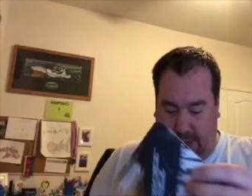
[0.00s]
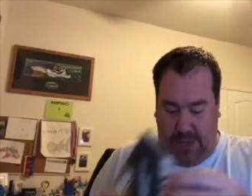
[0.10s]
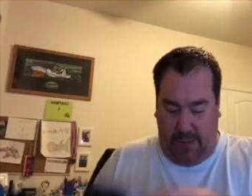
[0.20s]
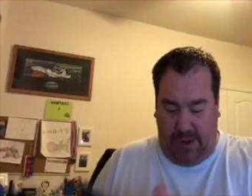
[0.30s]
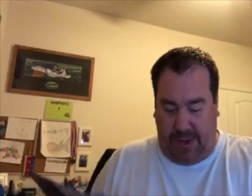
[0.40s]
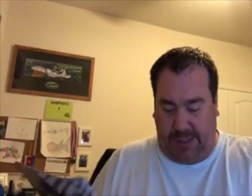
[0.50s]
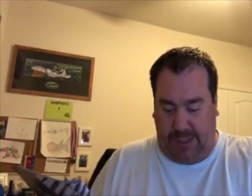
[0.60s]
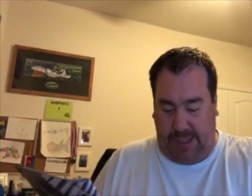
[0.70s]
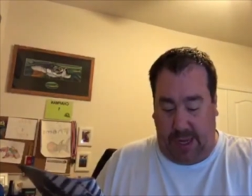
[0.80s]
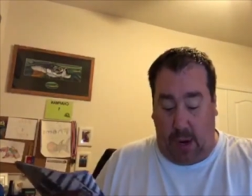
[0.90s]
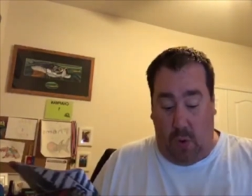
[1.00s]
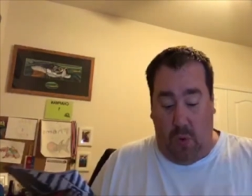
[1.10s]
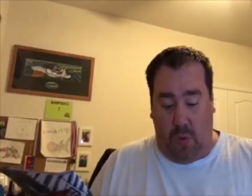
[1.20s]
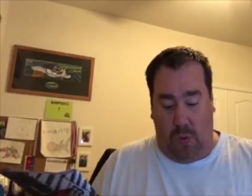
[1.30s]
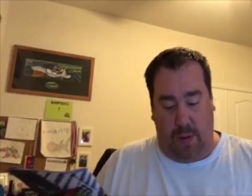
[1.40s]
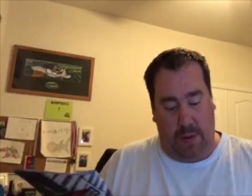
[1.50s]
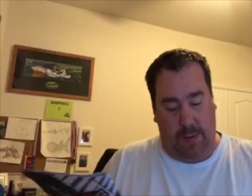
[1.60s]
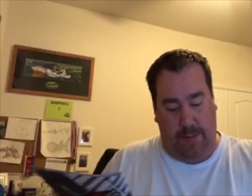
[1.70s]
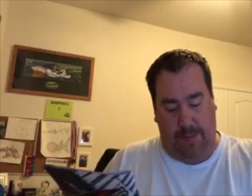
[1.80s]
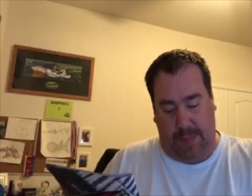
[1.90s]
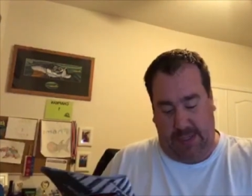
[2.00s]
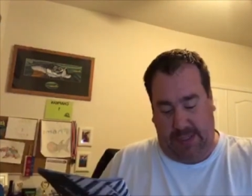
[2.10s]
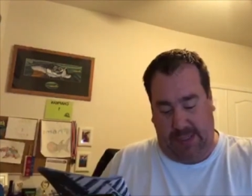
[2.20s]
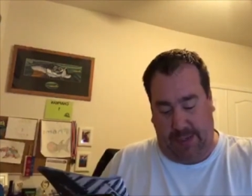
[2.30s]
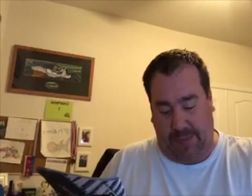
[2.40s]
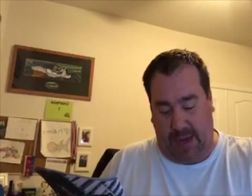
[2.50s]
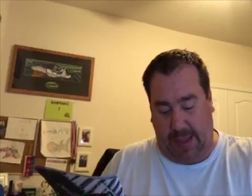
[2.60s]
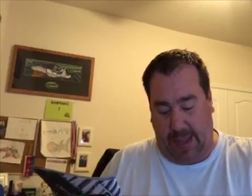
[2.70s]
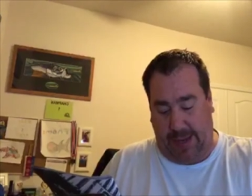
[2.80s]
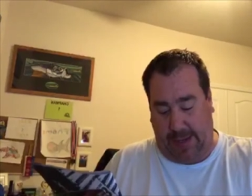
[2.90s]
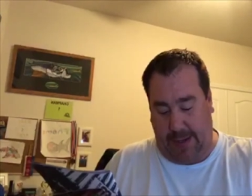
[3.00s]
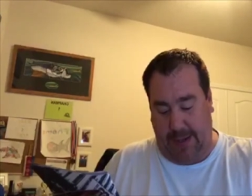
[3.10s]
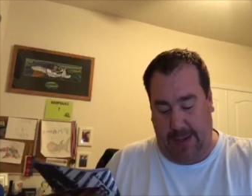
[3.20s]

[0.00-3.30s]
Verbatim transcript: Okay, what else do you get? Oh, I see something I like.